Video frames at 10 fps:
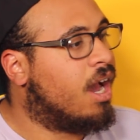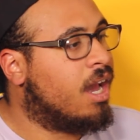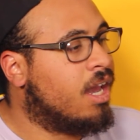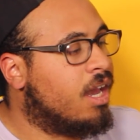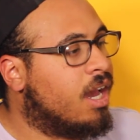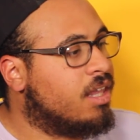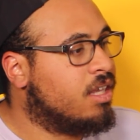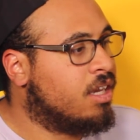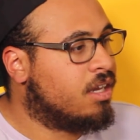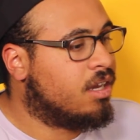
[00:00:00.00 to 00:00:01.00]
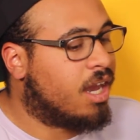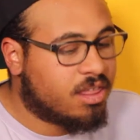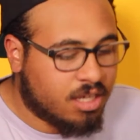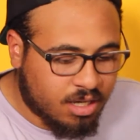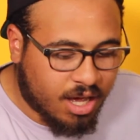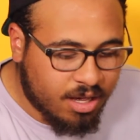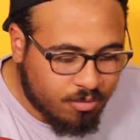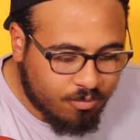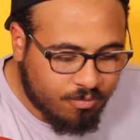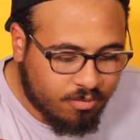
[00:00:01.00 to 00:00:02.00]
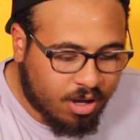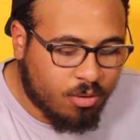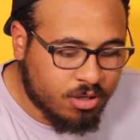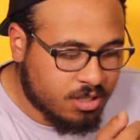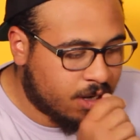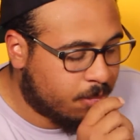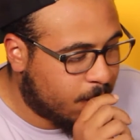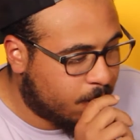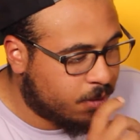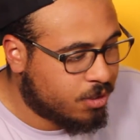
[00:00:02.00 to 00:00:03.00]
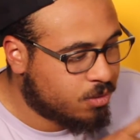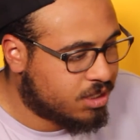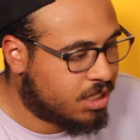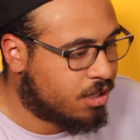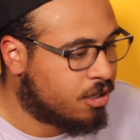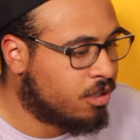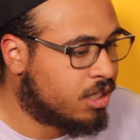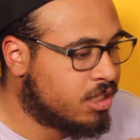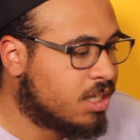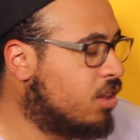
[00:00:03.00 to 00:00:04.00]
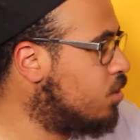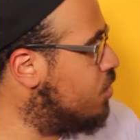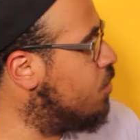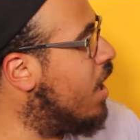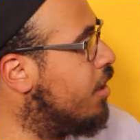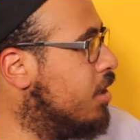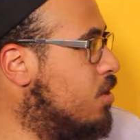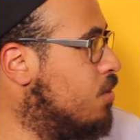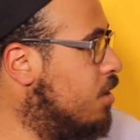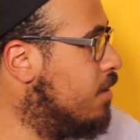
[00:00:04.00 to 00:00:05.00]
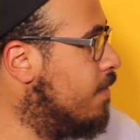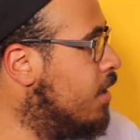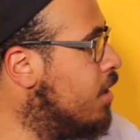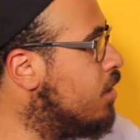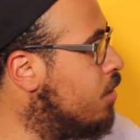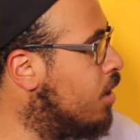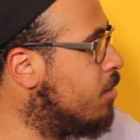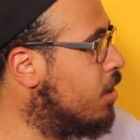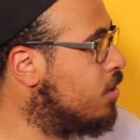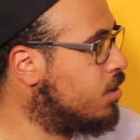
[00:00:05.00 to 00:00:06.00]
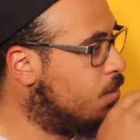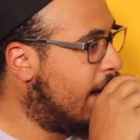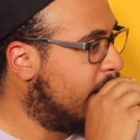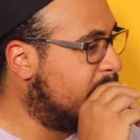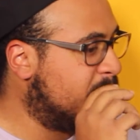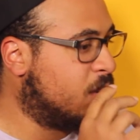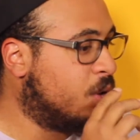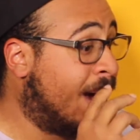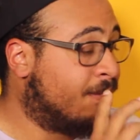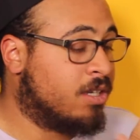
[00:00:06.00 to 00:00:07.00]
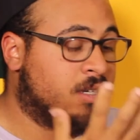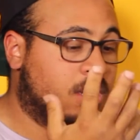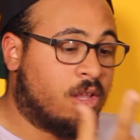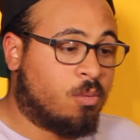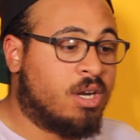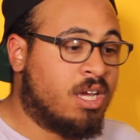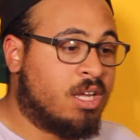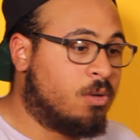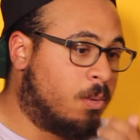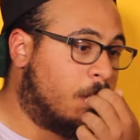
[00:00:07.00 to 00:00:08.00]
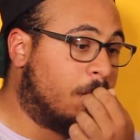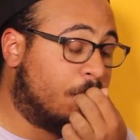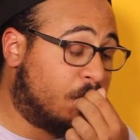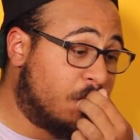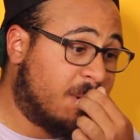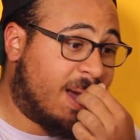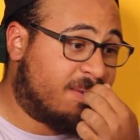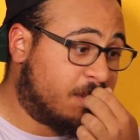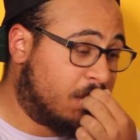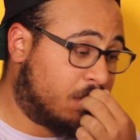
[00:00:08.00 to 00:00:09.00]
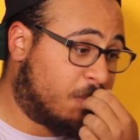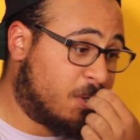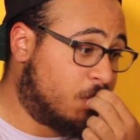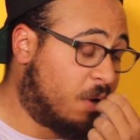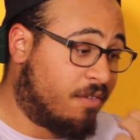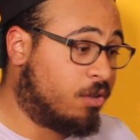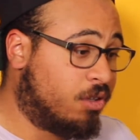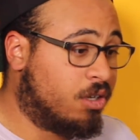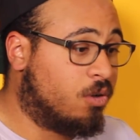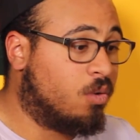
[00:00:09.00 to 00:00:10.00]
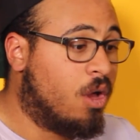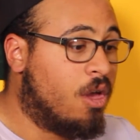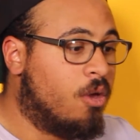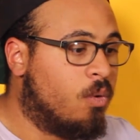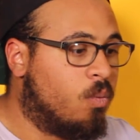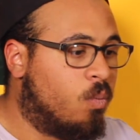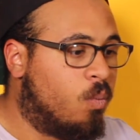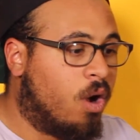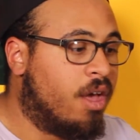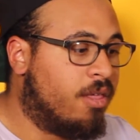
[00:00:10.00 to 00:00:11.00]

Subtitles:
I think I want to talk about what you were saying earlier, because like, there's a duality to it. Mm-hmm. You know what I mean? There's a duality to it. You have to, on the one hand, you do have to look at the person. You have to look at what